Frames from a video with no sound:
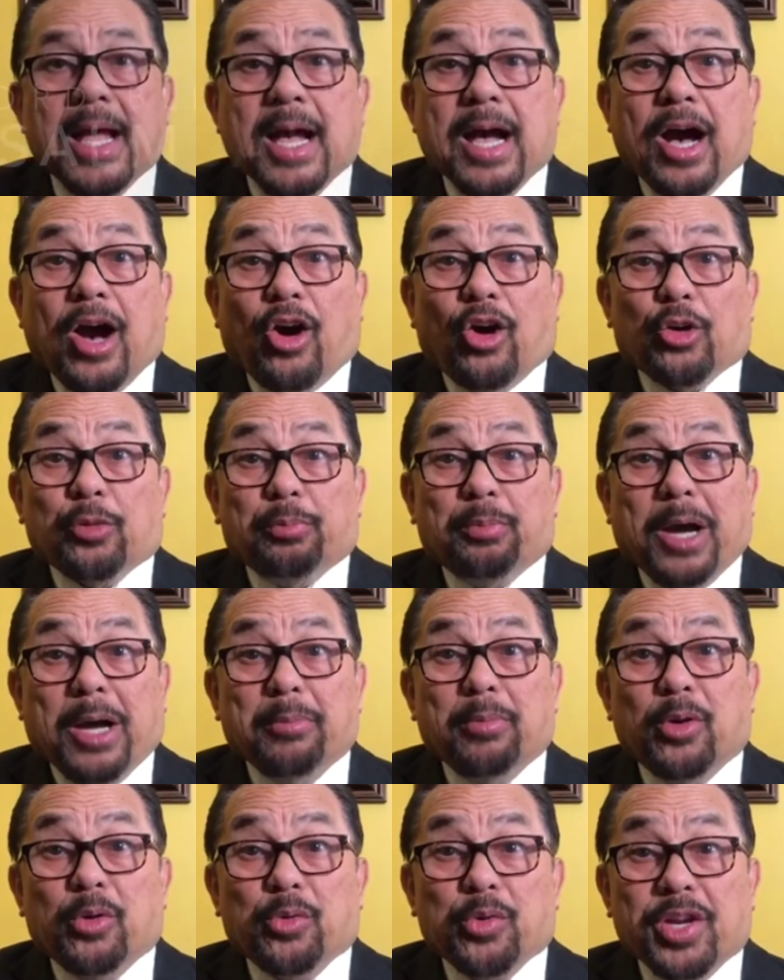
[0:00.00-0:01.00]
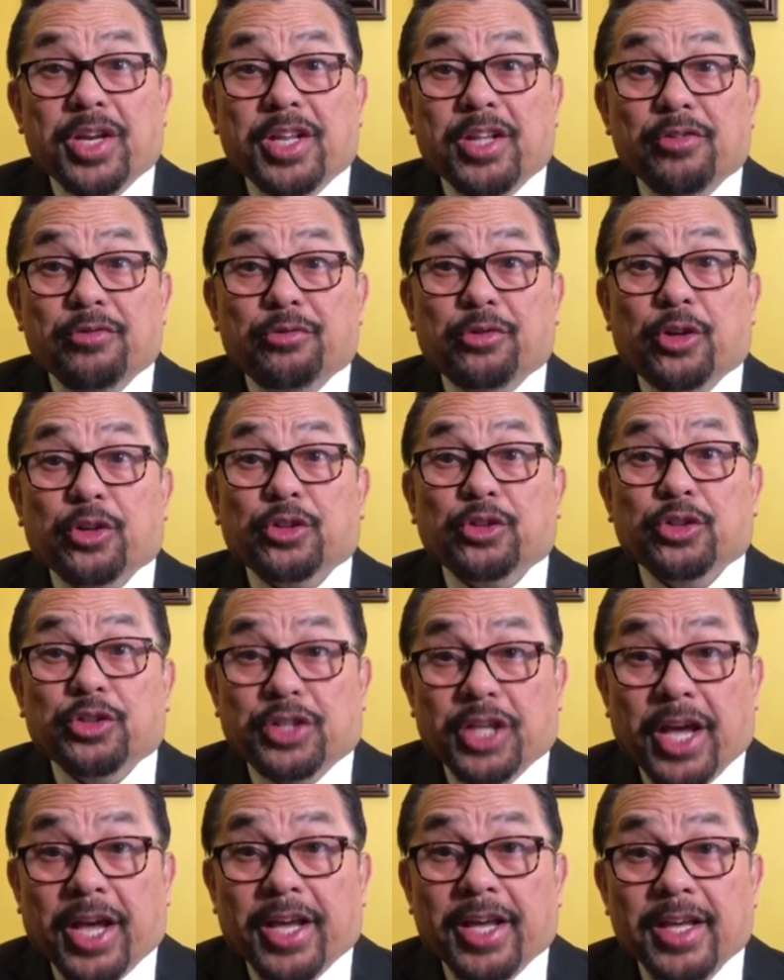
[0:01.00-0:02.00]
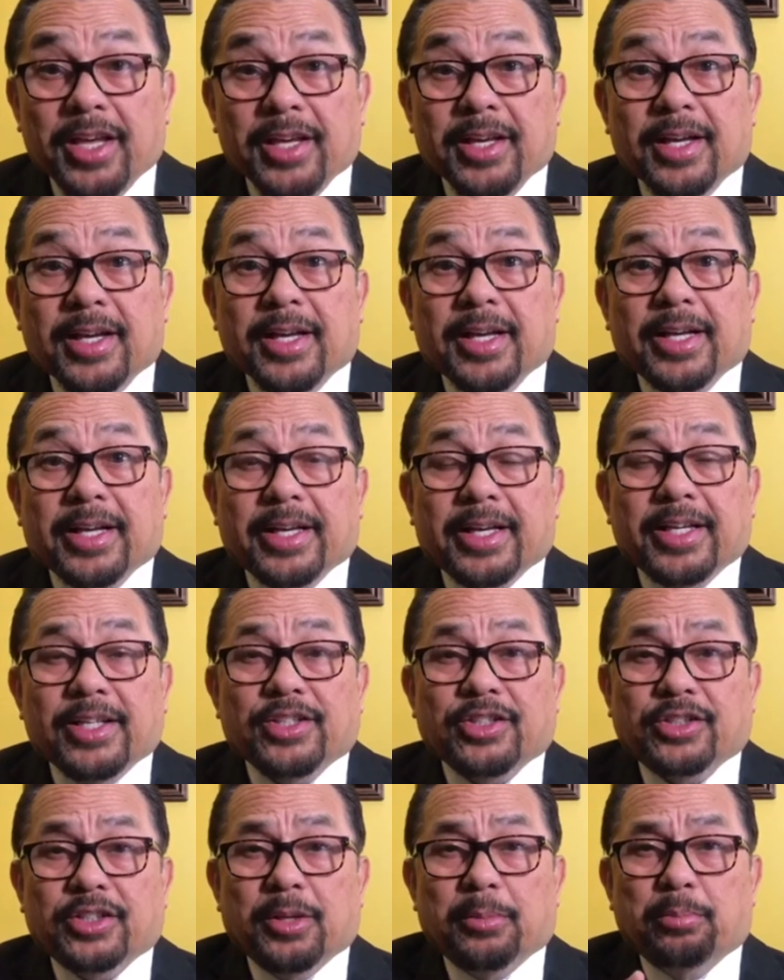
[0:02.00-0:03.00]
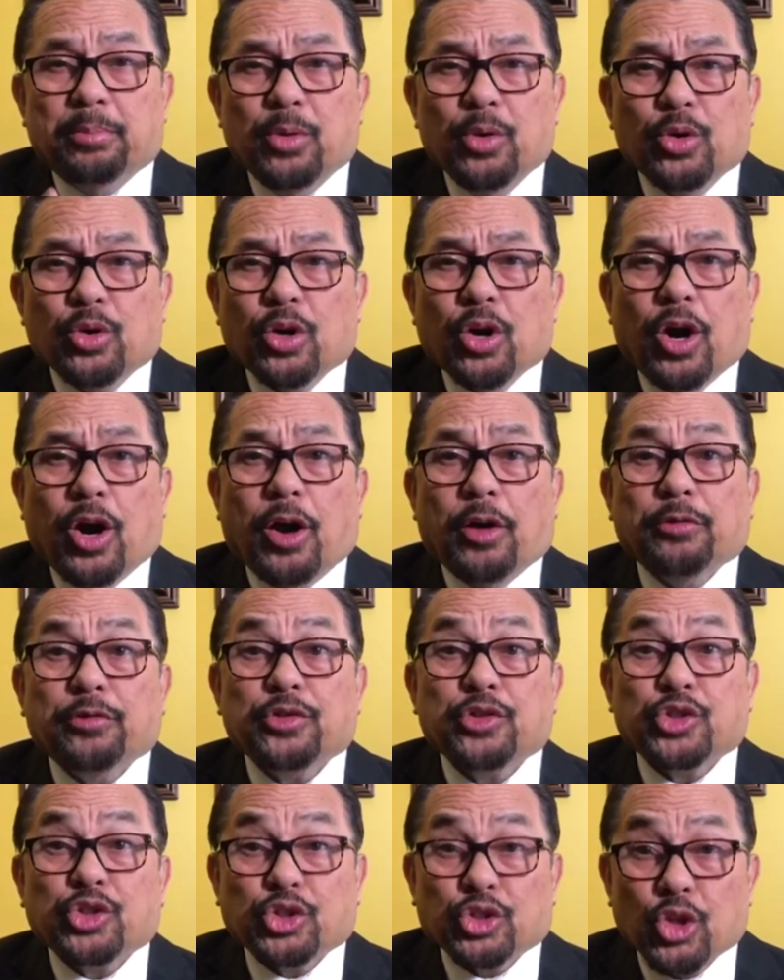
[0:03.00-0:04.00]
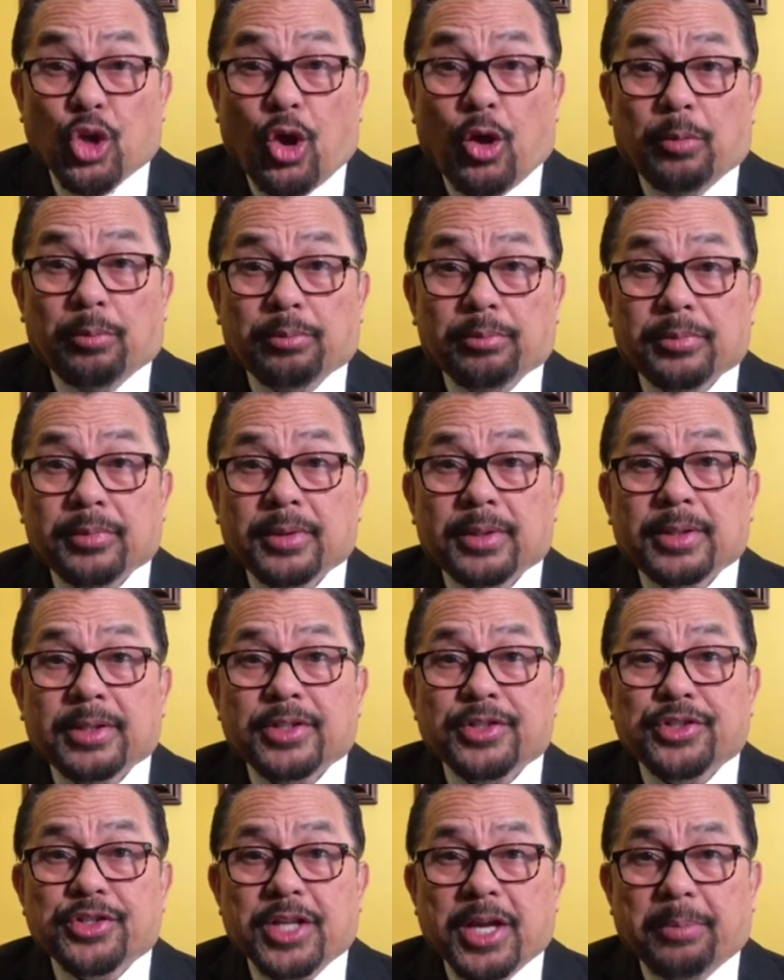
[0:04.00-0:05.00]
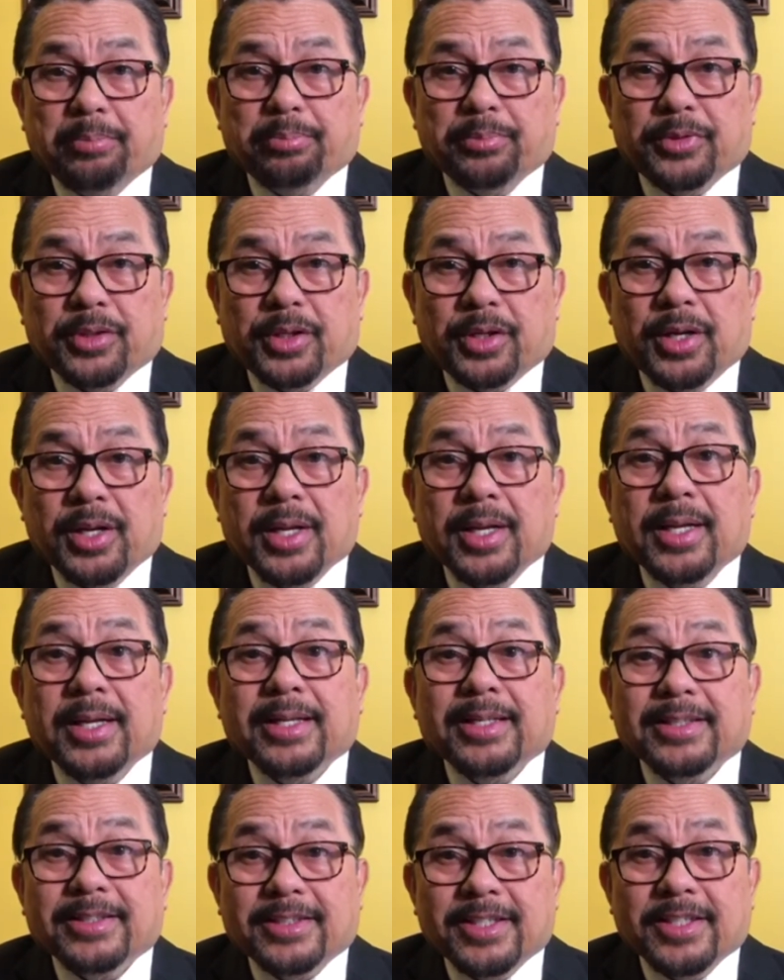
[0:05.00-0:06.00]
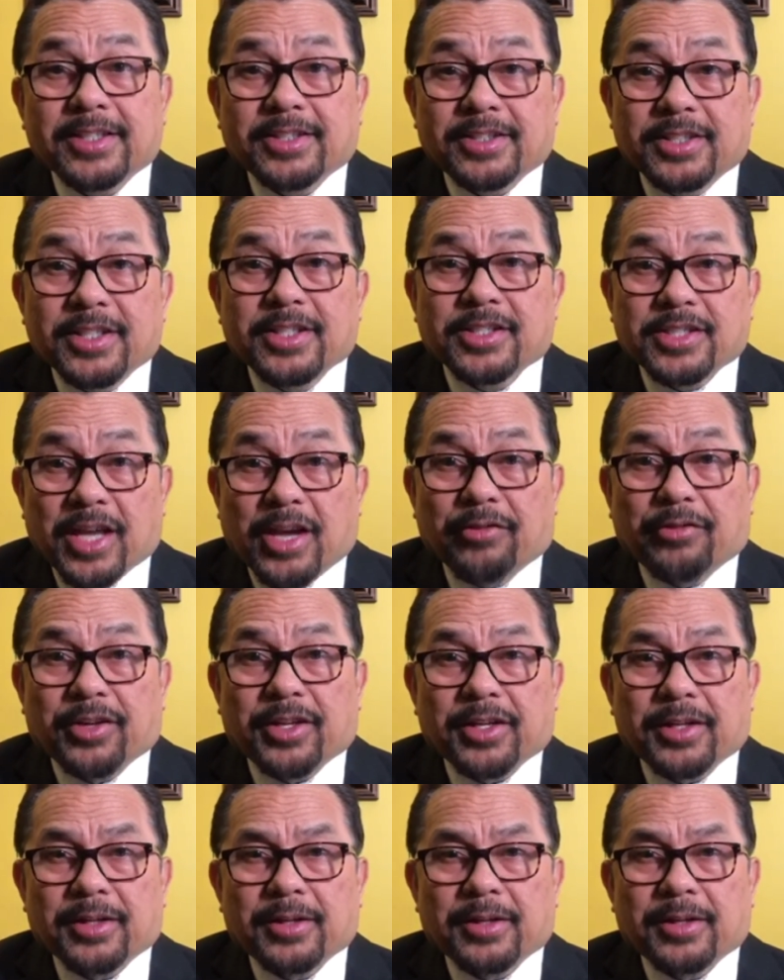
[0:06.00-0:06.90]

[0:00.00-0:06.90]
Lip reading: Our Bible reading for today is the book of Psalm, chapter 67.